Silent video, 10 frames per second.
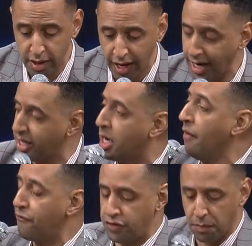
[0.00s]
and
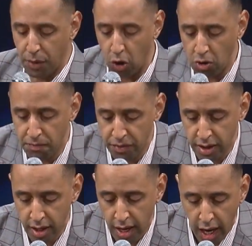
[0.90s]
comfortable
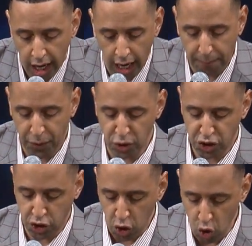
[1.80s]
and
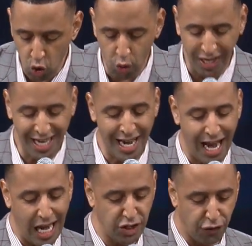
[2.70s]
pursue what He
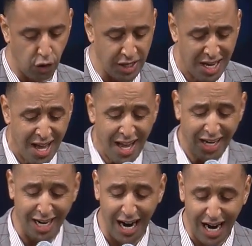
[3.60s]
has for us,
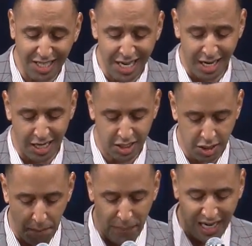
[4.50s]
causing us
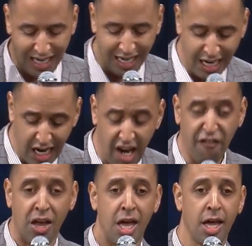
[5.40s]
to
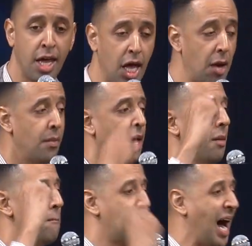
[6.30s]
believe Him
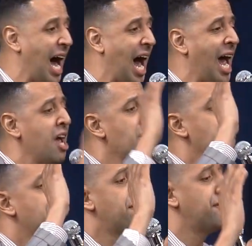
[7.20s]
by
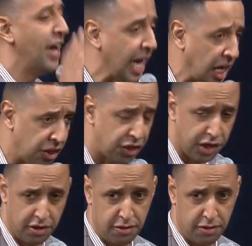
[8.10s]
faith.